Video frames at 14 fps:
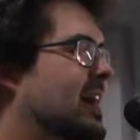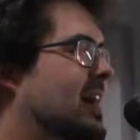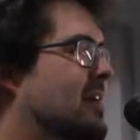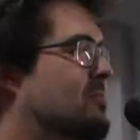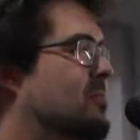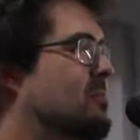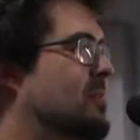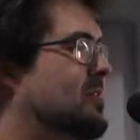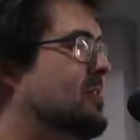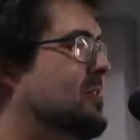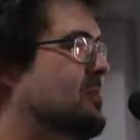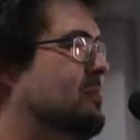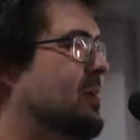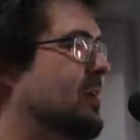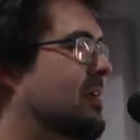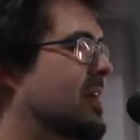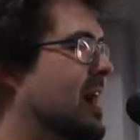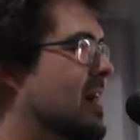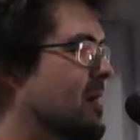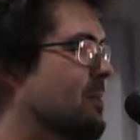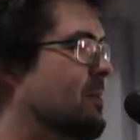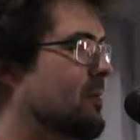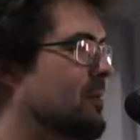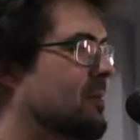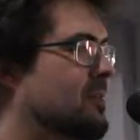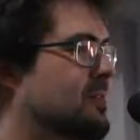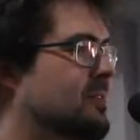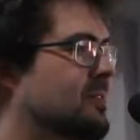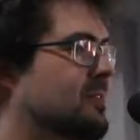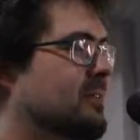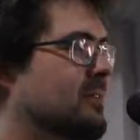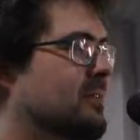ever miss being caterpillars.